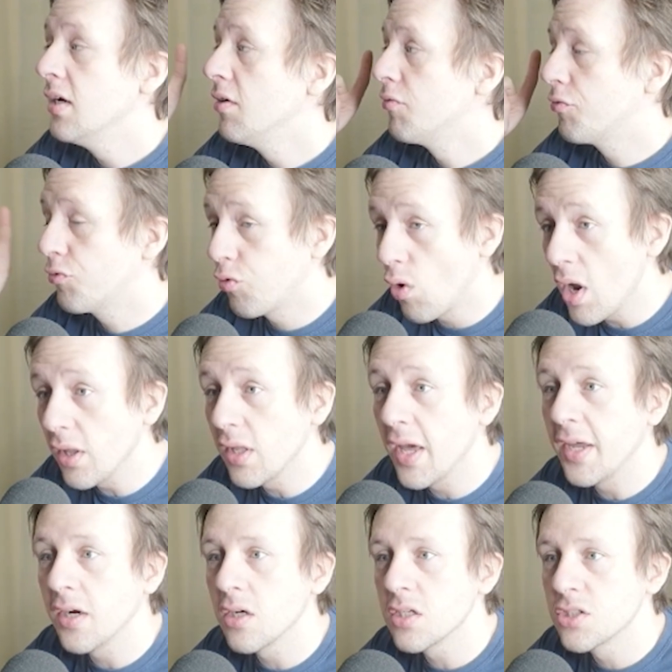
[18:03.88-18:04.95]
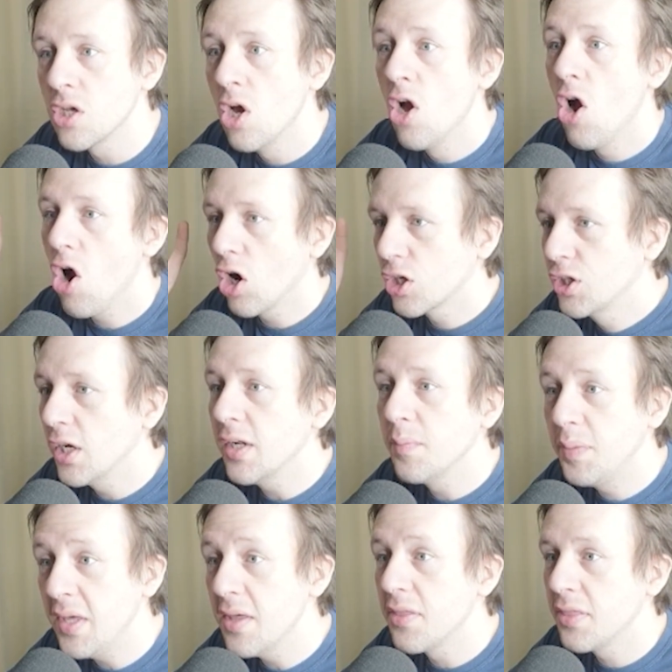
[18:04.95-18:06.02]
frontliners are going to
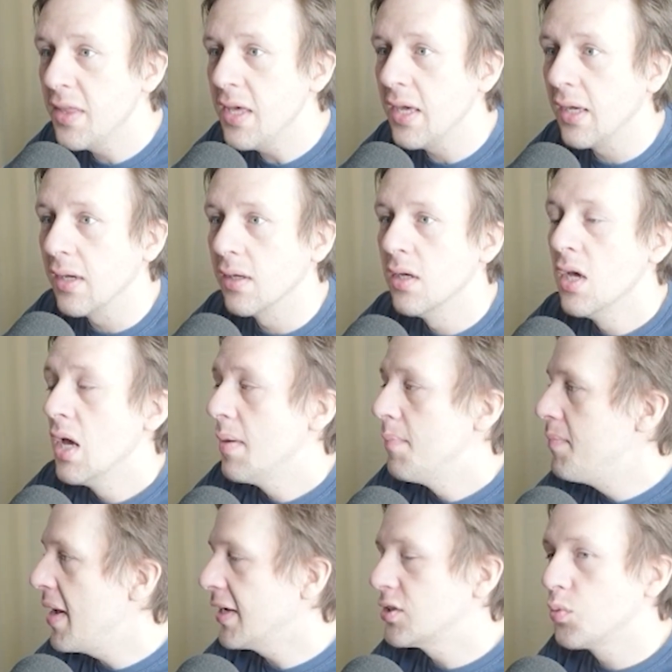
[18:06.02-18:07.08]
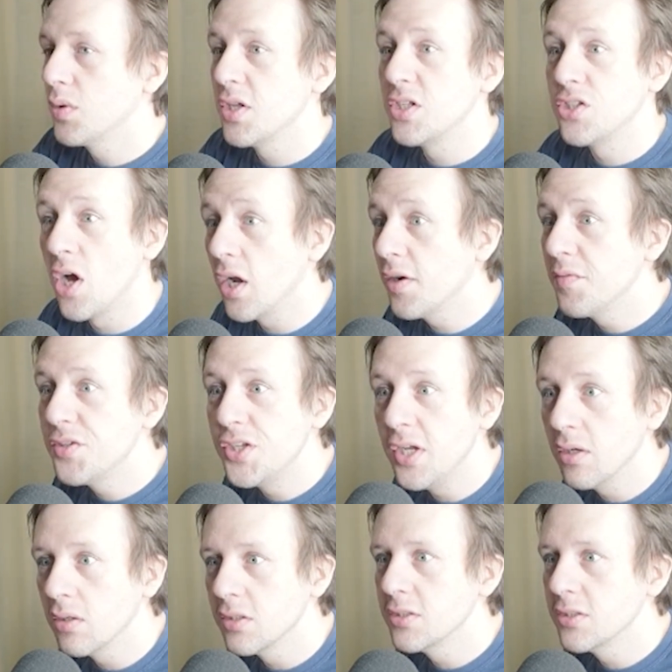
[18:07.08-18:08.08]
be a thing. Mechs with a ton of shields.